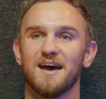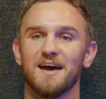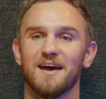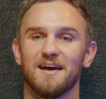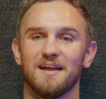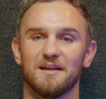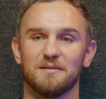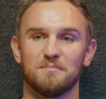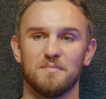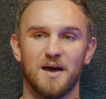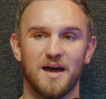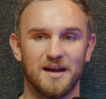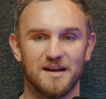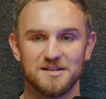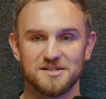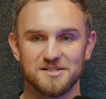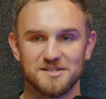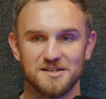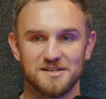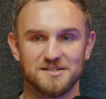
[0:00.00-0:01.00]
And I'd
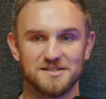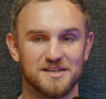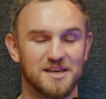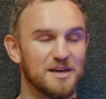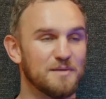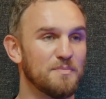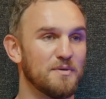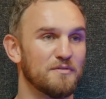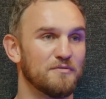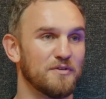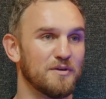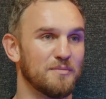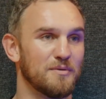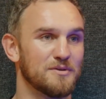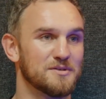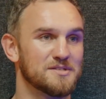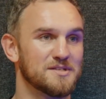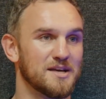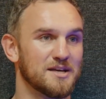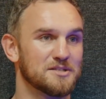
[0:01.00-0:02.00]
managed to escape it for
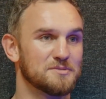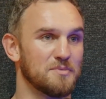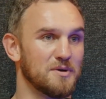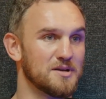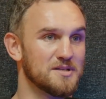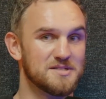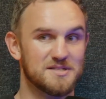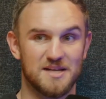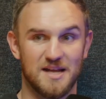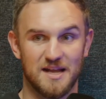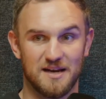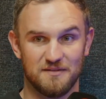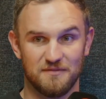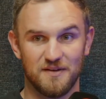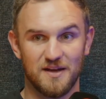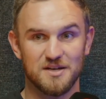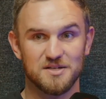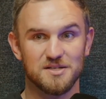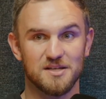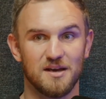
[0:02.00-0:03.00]
about 6 months, and then
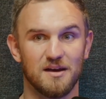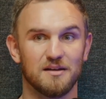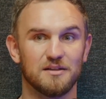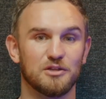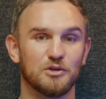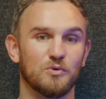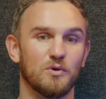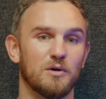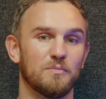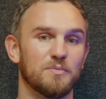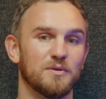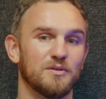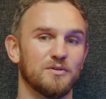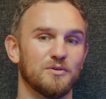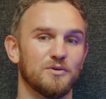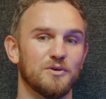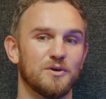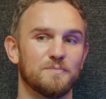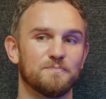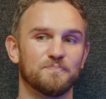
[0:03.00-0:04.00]
eventually I had to go up and
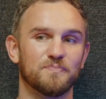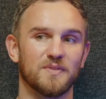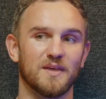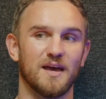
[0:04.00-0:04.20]
do it.